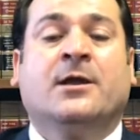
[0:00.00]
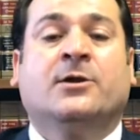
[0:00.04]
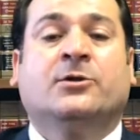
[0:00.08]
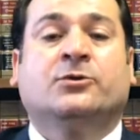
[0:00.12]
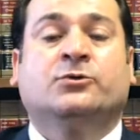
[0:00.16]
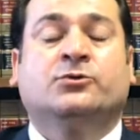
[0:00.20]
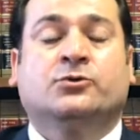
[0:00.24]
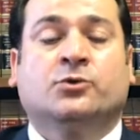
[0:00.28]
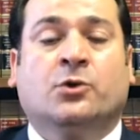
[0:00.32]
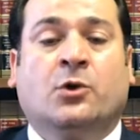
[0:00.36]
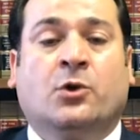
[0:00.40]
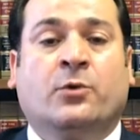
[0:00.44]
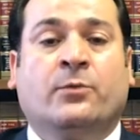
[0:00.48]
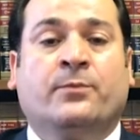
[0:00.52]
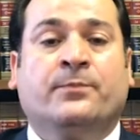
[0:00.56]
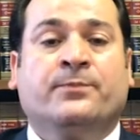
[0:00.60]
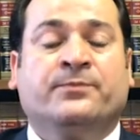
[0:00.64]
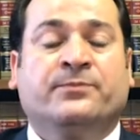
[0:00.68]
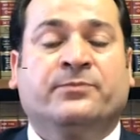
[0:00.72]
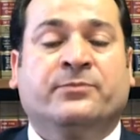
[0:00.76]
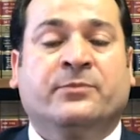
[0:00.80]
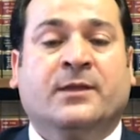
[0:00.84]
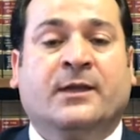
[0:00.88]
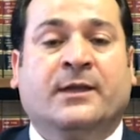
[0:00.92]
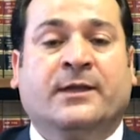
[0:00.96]
So
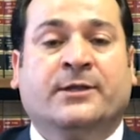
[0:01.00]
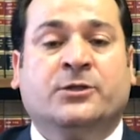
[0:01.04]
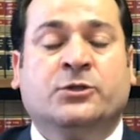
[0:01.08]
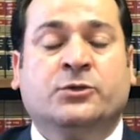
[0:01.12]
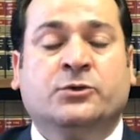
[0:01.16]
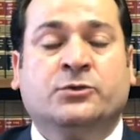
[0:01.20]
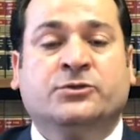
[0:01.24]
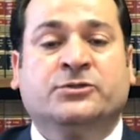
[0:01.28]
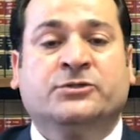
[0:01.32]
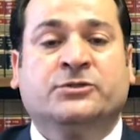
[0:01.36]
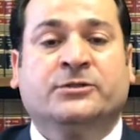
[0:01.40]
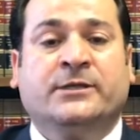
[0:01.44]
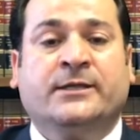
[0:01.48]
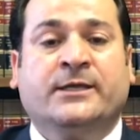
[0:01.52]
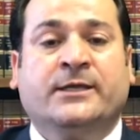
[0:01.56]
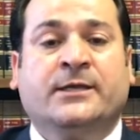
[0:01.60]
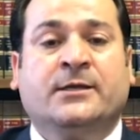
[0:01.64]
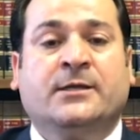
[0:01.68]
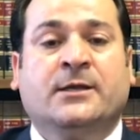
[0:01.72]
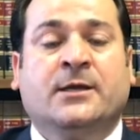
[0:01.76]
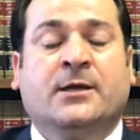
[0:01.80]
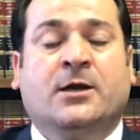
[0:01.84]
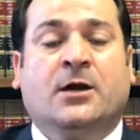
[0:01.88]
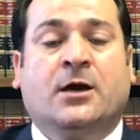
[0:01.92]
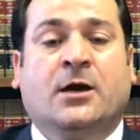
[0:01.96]
uh, usually
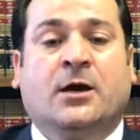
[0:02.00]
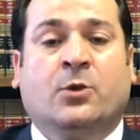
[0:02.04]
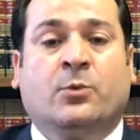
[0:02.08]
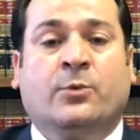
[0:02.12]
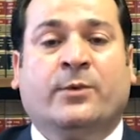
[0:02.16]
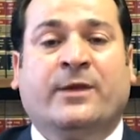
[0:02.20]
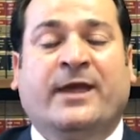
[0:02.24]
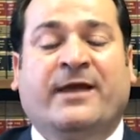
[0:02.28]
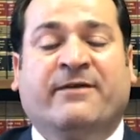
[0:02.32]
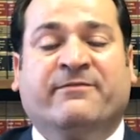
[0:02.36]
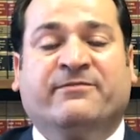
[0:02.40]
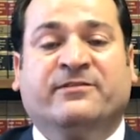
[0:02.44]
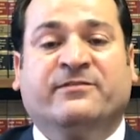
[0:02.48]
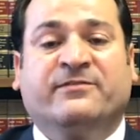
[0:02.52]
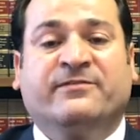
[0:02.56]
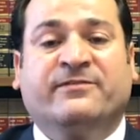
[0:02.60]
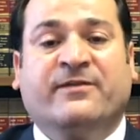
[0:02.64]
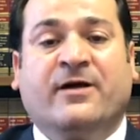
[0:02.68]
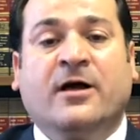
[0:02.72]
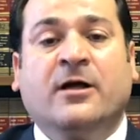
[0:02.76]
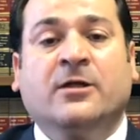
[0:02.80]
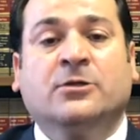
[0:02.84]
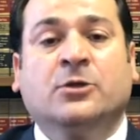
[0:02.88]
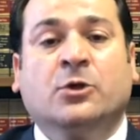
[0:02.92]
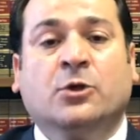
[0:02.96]
uh, we have to
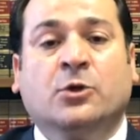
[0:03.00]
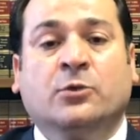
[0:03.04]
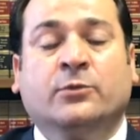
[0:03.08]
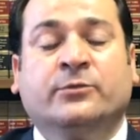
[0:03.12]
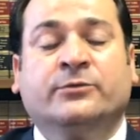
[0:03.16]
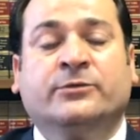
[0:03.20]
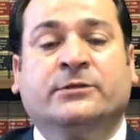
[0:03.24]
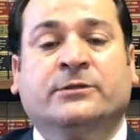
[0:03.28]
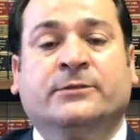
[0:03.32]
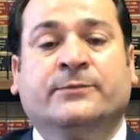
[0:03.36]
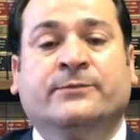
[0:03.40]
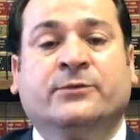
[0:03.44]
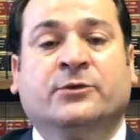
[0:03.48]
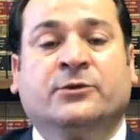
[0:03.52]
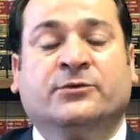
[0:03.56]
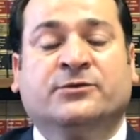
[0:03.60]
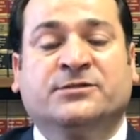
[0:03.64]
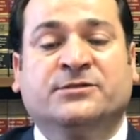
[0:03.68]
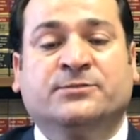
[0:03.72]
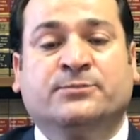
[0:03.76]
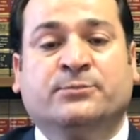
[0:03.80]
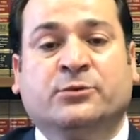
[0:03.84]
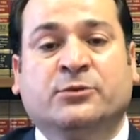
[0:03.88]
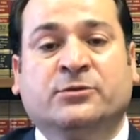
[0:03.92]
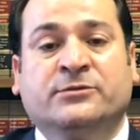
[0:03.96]
follow the you know this
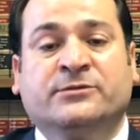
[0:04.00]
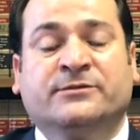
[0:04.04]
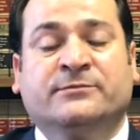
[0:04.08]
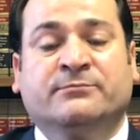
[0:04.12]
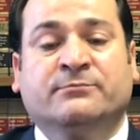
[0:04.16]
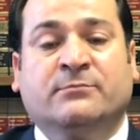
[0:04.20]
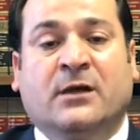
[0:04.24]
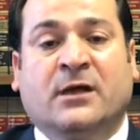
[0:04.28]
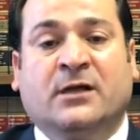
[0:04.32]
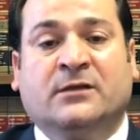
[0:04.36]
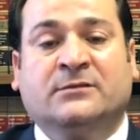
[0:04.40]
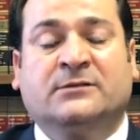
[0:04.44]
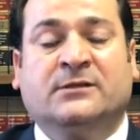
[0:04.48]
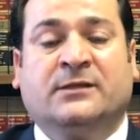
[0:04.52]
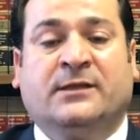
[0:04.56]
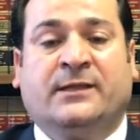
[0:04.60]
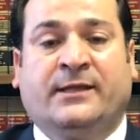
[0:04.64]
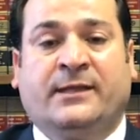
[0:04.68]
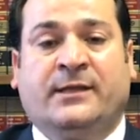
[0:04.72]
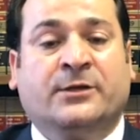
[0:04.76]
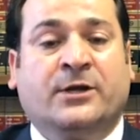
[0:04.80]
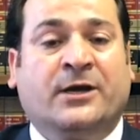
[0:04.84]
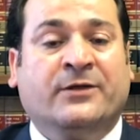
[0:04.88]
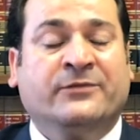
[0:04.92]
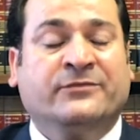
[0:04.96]
bulletin monthly
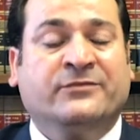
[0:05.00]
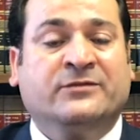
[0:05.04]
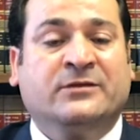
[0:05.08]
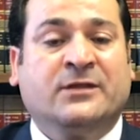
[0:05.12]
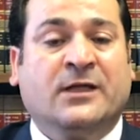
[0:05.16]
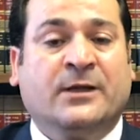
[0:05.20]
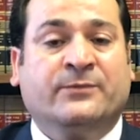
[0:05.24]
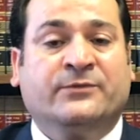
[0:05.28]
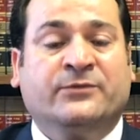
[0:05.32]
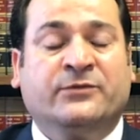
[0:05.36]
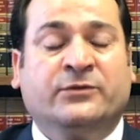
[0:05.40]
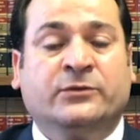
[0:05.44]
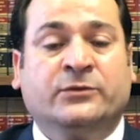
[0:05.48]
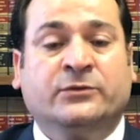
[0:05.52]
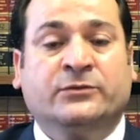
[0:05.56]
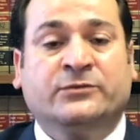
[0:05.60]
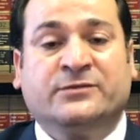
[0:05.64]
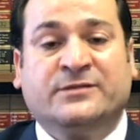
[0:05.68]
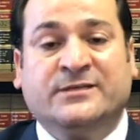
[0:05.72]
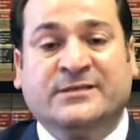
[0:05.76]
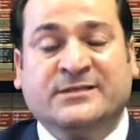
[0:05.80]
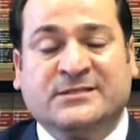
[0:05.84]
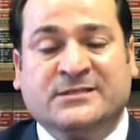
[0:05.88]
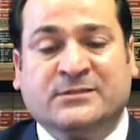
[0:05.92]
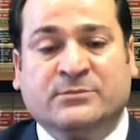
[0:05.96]
until up to
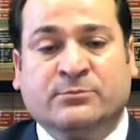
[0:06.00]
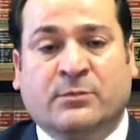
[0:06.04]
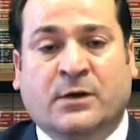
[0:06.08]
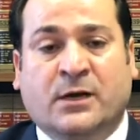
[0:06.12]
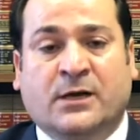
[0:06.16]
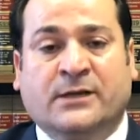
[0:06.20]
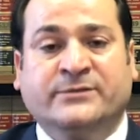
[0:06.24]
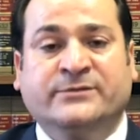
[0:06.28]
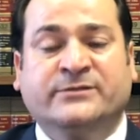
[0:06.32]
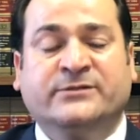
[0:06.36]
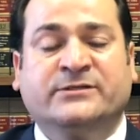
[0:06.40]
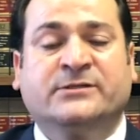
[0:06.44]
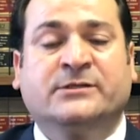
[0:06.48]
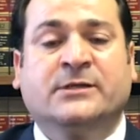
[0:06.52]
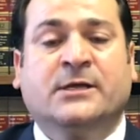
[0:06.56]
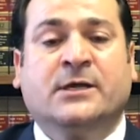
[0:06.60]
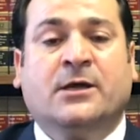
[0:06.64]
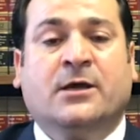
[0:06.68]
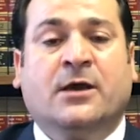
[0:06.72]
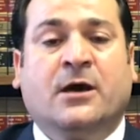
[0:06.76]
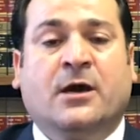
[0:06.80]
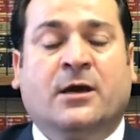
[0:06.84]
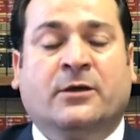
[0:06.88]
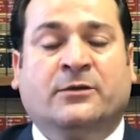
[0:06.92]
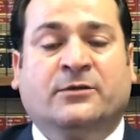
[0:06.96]
this month
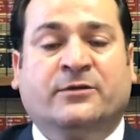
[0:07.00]
uh,